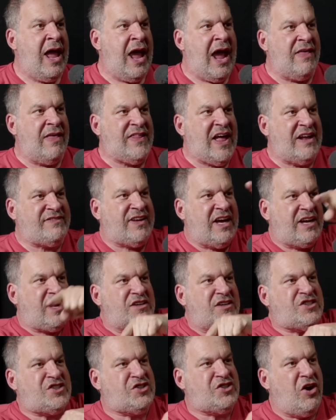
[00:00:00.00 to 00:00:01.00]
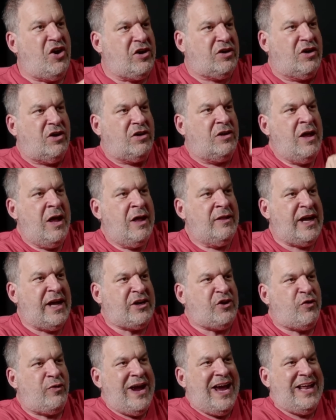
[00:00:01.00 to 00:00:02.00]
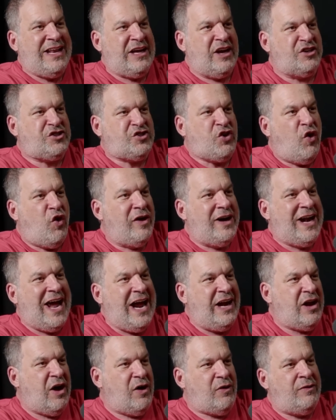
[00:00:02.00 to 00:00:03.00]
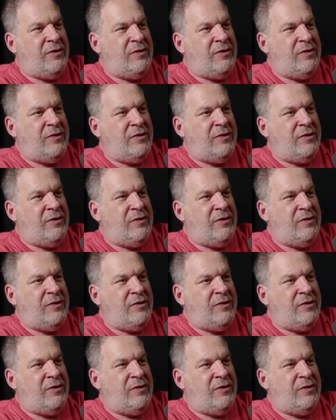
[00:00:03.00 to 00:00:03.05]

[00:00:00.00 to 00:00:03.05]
And that's like a circle, like creating a tornado.